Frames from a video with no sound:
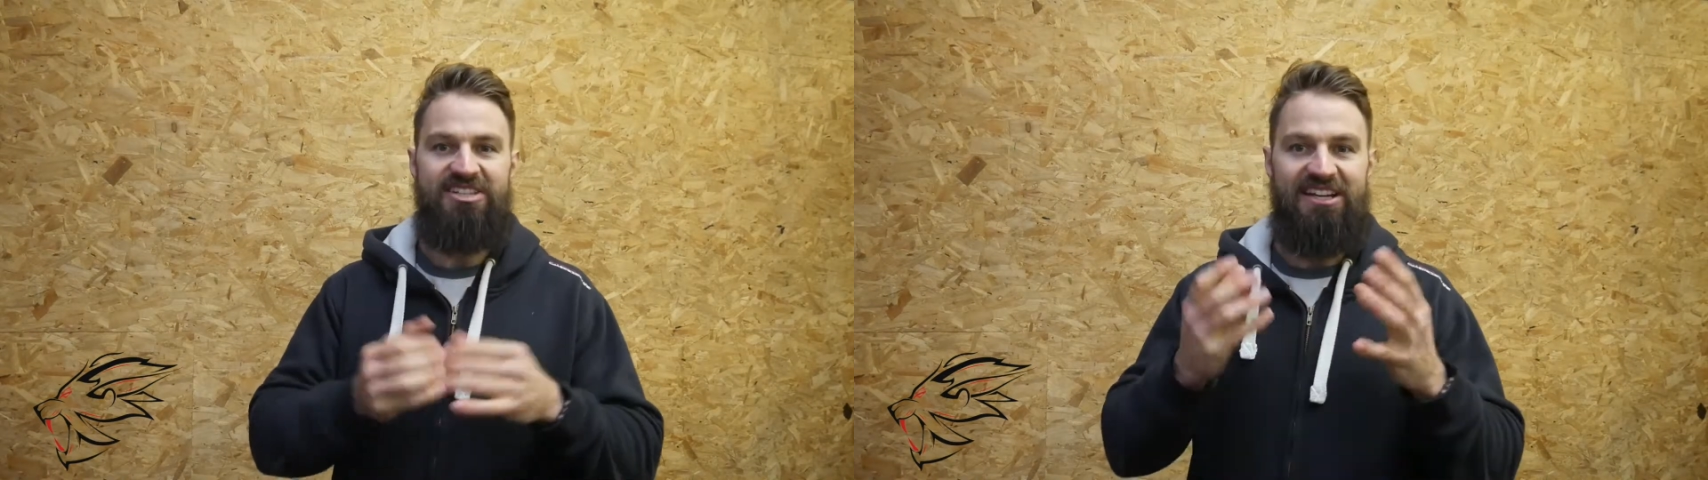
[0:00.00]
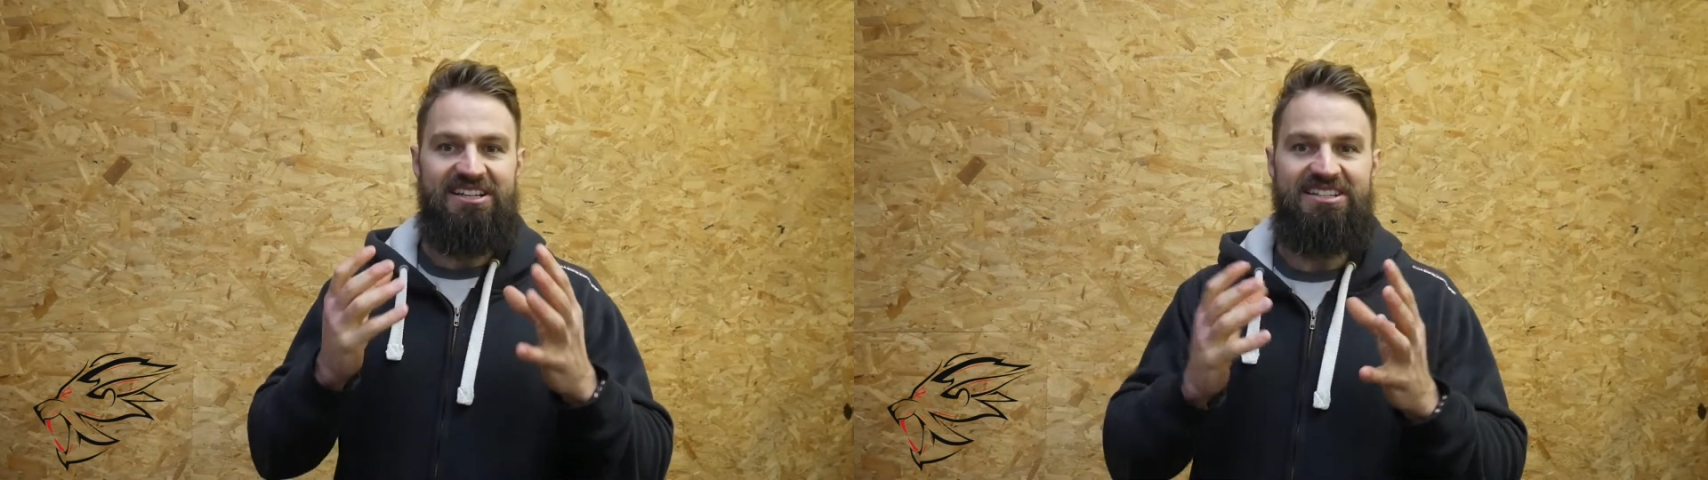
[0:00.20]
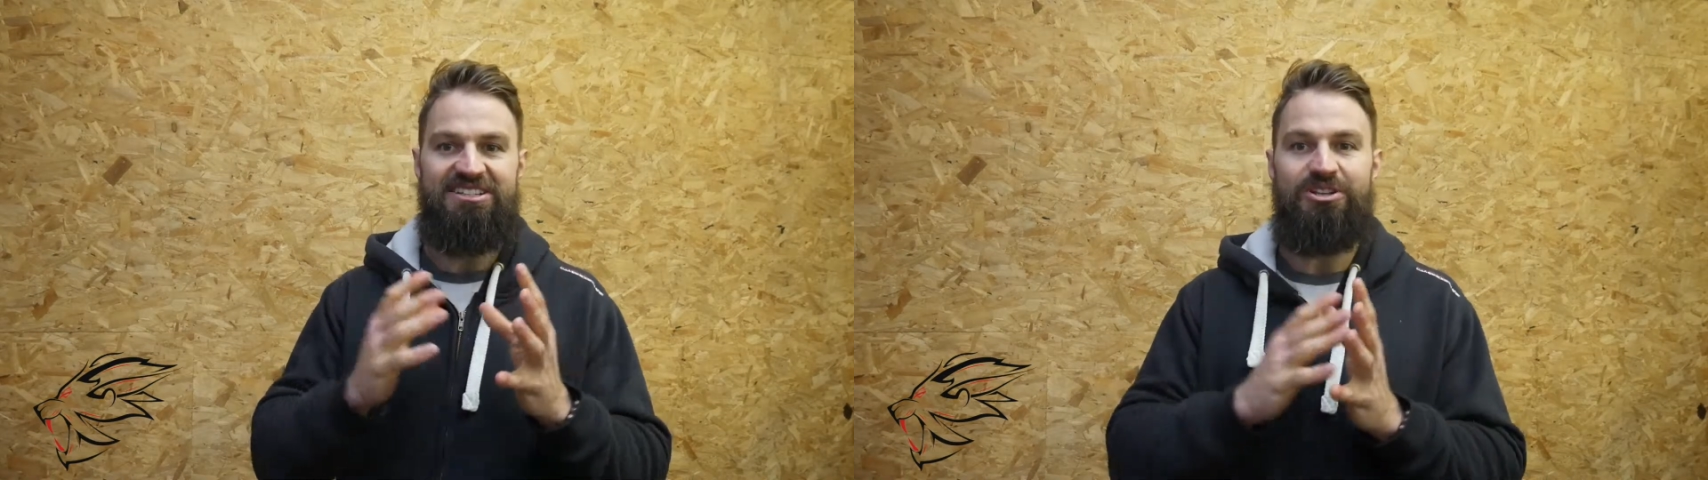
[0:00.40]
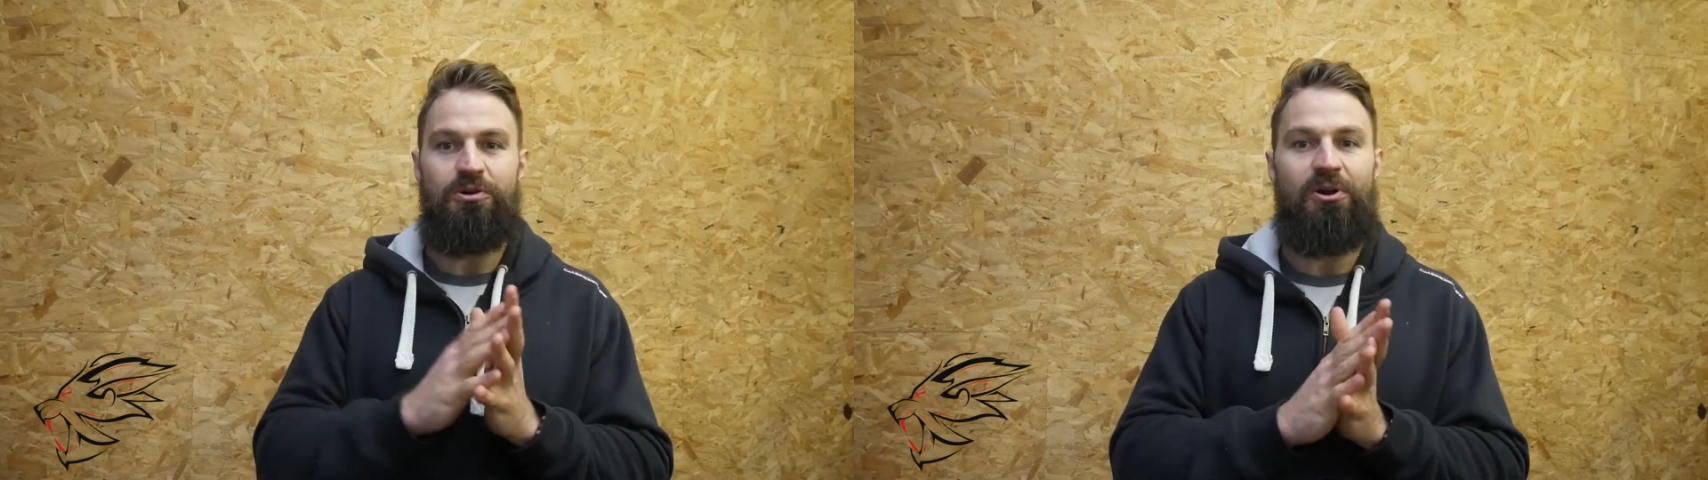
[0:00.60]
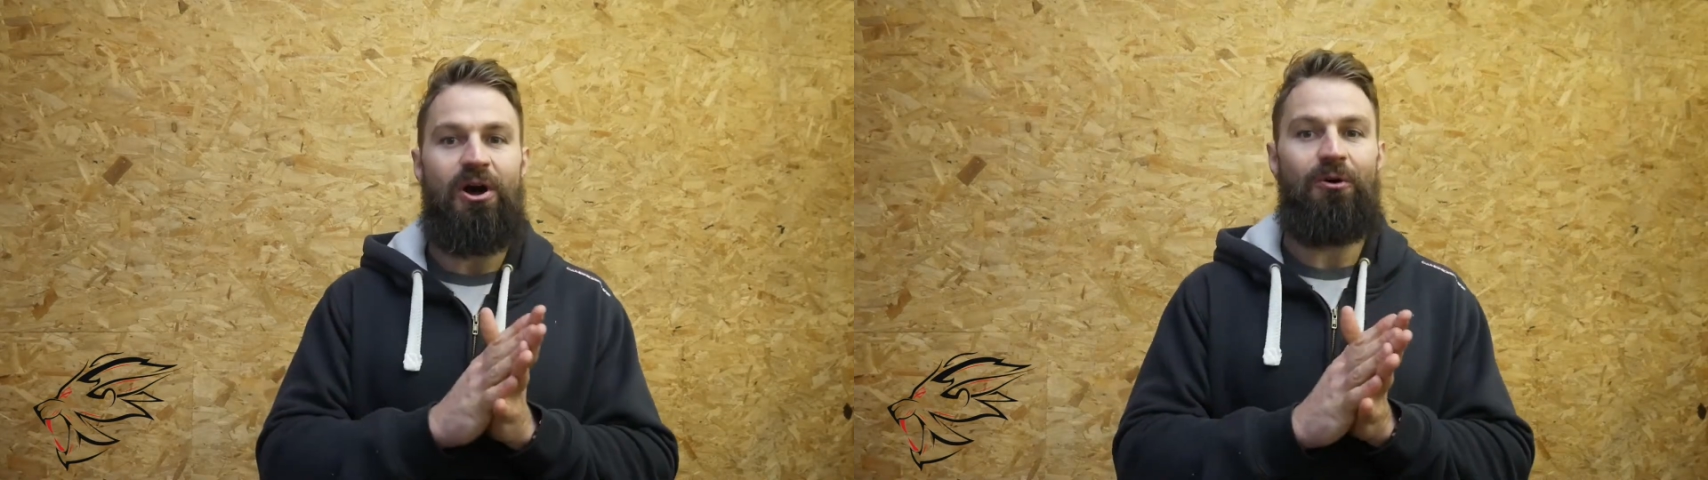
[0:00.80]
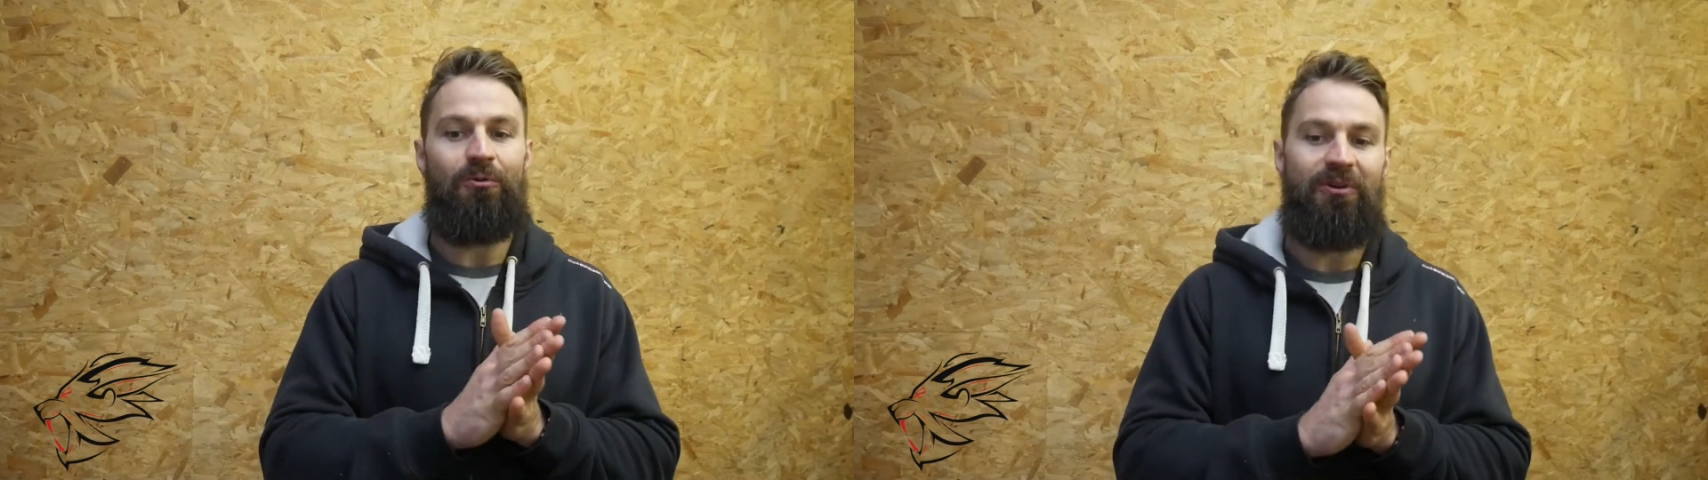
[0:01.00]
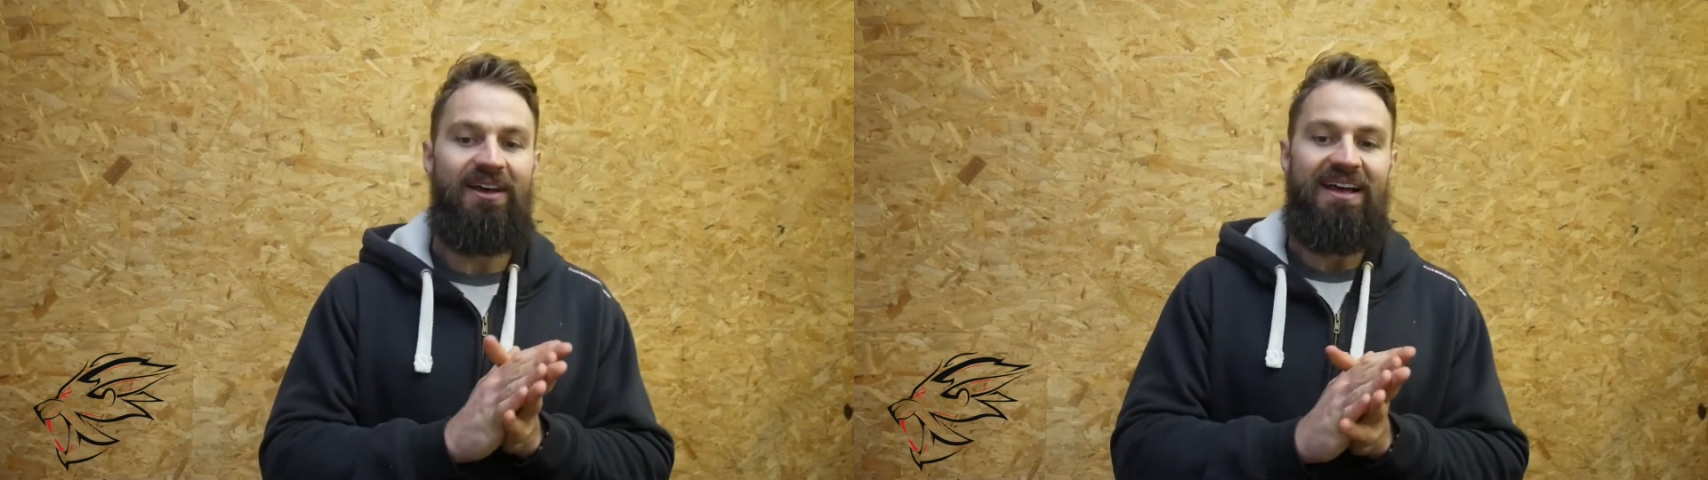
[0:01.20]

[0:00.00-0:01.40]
here because it's so cold.